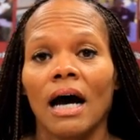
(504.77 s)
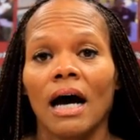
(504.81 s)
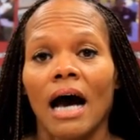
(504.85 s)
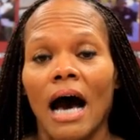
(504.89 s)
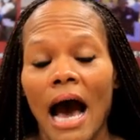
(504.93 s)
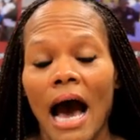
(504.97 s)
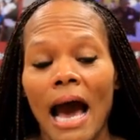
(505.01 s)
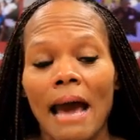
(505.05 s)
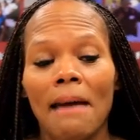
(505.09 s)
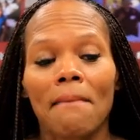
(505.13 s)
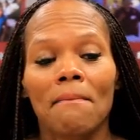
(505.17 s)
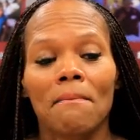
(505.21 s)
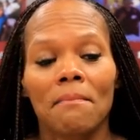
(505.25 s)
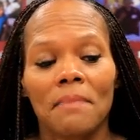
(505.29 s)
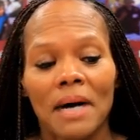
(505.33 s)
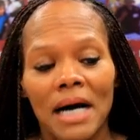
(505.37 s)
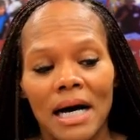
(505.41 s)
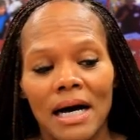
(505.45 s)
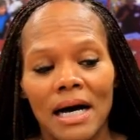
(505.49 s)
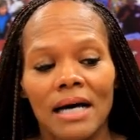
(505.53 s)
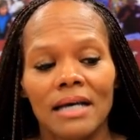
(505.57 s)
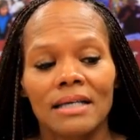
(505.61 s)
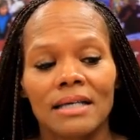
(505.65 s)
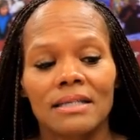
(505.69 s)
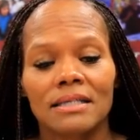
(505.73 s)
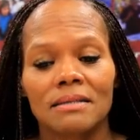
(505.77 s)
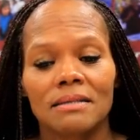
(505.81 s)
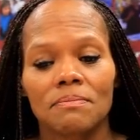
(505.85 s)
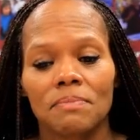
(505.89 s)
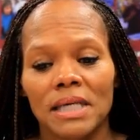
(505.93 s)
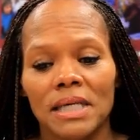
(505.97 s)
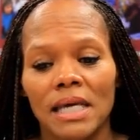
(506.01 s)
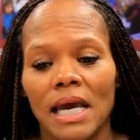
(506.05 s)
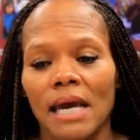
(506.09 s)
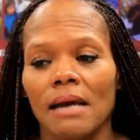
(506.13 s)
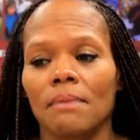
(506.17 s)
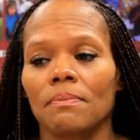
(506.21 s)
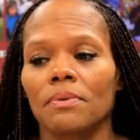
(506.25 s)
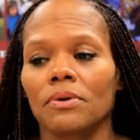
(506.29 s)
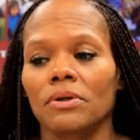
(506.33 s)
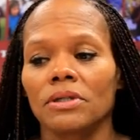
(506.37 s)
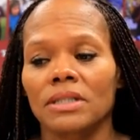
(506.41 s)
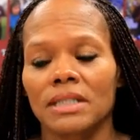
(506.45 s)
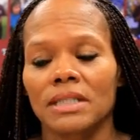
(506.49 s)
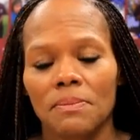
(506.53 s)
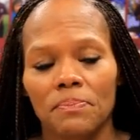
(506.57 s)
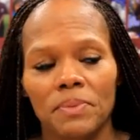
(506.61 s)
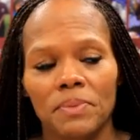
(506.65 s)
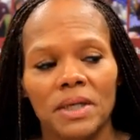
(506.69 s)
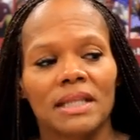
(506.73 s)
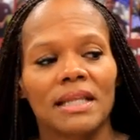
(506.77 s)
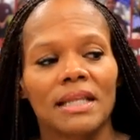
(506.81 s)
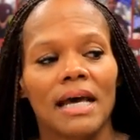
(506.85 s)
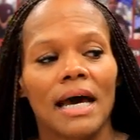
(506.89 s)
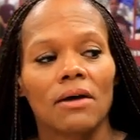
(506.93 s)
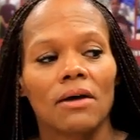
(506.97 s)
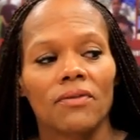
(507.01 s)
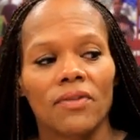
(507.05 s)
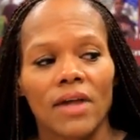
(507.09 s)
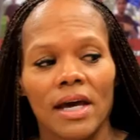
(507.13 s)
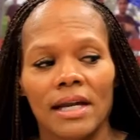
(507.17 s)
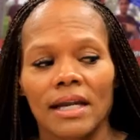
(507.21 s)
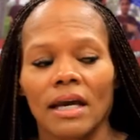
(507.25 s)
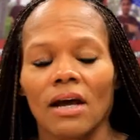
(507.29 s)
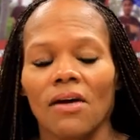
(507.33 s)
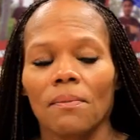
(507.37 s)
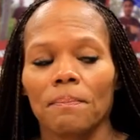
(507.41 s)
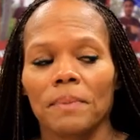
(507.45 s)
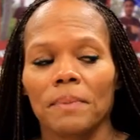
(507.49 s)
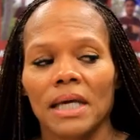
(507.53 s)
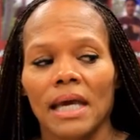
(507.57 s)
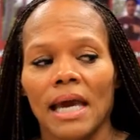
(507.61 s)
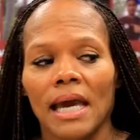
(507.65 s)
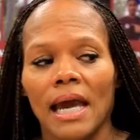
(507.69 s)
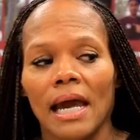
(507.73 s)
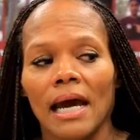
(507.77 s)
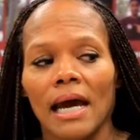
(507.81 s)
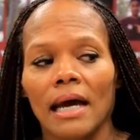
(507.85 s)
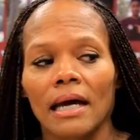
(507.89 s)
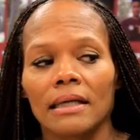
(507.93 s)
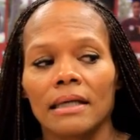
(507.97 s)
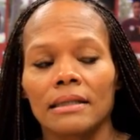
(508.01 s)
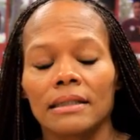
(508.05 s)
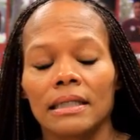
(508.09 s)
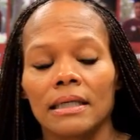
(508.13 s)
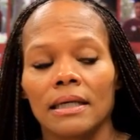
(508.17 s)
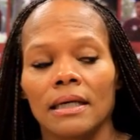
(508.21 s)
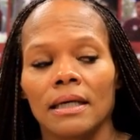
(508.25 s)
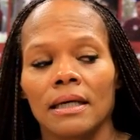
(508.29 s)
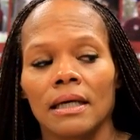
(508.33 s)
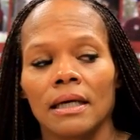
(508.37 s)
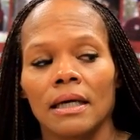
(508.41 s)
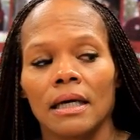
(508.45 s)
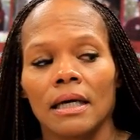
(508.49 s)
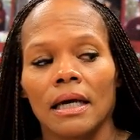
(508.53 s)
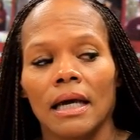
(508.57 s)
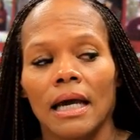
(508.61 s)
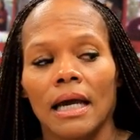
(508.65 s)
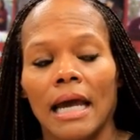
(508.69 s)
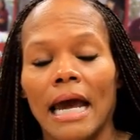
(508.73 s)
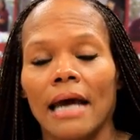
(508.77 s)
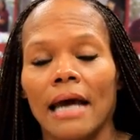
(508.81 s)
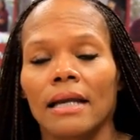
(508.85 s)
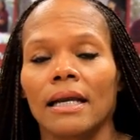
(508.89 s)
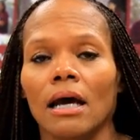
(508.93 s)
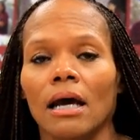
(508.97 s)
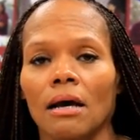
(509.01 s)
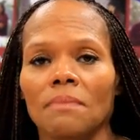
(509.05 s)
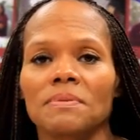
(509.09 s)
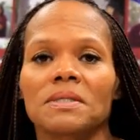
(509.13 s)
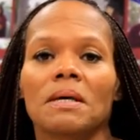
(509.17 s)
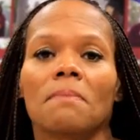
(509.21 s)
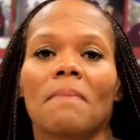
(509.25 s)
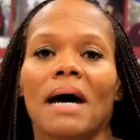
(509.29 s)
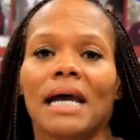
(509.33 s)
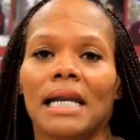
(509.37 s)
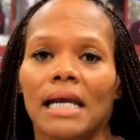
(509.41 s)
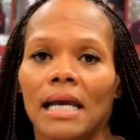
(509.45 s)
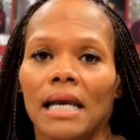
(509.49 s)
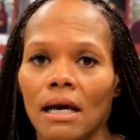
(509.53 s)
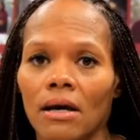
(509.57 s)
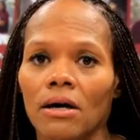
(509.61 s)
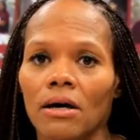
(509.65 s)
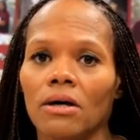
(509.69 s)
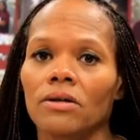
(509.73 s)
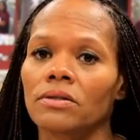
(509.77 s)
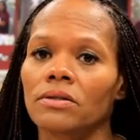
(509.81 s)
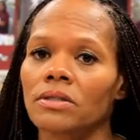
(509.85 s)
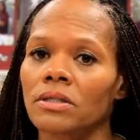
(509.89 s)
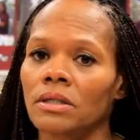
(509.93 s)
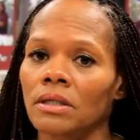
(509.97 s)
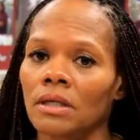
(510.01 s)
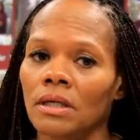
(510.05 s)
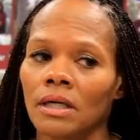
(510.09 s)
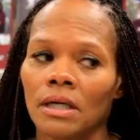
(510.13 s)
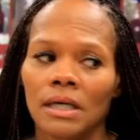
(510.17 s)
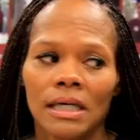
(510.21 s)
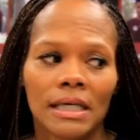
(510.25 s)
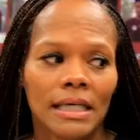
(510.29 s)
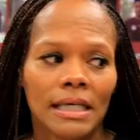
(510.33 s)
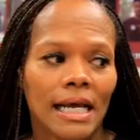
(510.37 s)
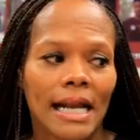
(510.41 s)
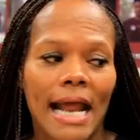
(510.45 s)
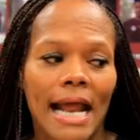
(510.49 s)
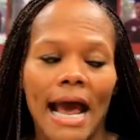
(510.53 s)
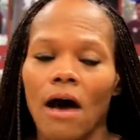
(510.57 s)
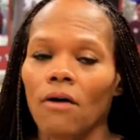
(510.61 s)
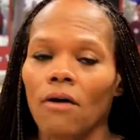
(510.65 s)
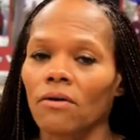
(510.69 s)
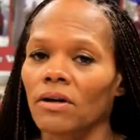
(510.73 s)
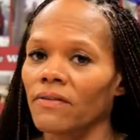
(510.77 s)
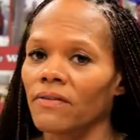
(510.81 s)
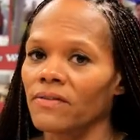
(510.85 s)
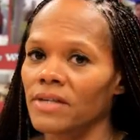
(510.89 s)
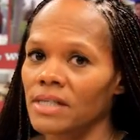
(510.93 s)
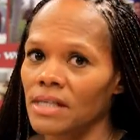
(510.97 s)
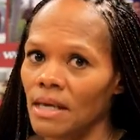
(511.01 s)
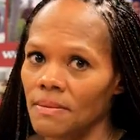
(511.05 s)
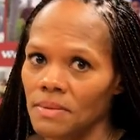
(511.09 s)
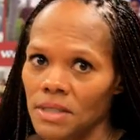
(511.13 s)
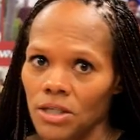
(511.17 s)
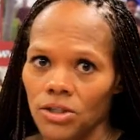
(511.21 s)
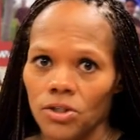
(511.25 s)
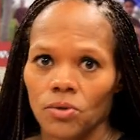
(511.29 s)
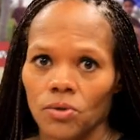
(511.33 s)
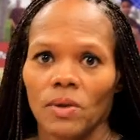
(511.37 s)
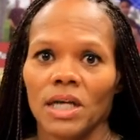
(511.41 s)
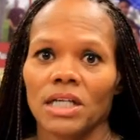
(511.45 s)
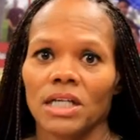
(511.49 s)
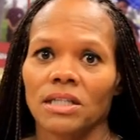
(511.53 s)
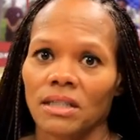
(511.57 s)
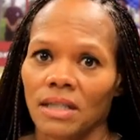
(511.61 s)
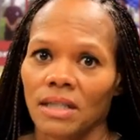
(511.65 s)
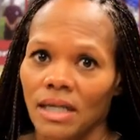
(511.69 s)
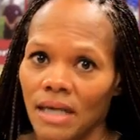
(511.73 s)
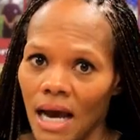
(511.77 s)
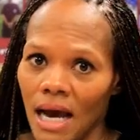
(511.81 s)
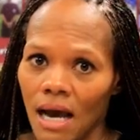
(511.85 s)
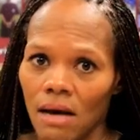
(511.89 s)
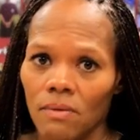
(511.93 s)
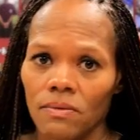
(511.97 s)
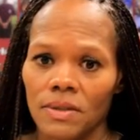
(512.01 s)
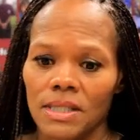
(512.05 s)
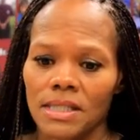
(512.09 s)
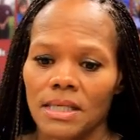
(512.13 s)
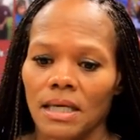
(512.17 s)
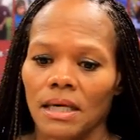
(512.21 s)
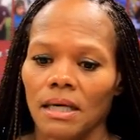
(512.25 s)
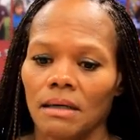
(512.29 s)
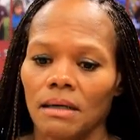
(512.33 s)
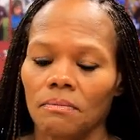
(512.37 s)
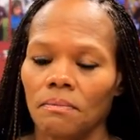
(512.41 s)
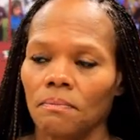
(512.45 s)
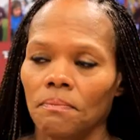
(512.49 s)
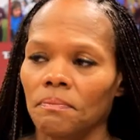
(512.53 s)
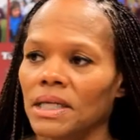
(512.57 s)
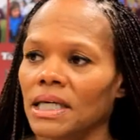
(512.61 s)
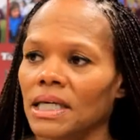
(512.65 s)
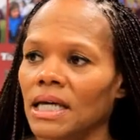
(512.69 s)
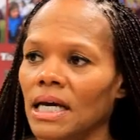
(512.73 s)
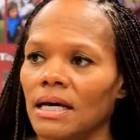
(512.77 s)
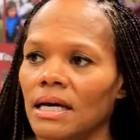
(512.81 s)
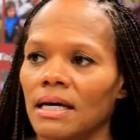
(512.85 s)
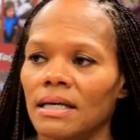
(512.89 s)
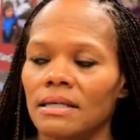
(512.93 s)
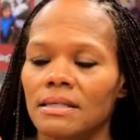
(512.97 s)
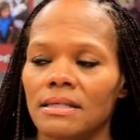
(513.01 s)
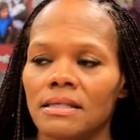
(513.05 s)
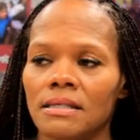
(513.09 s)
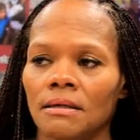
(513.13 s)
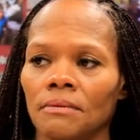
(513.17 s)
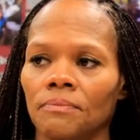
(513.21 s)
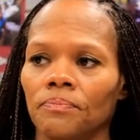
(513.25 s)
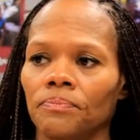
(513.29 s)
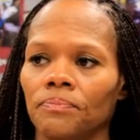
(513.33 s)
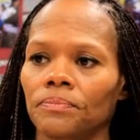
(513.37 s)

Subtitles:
I must be able to put out that helping hand and help somebody else get out of the same situation that I was in, because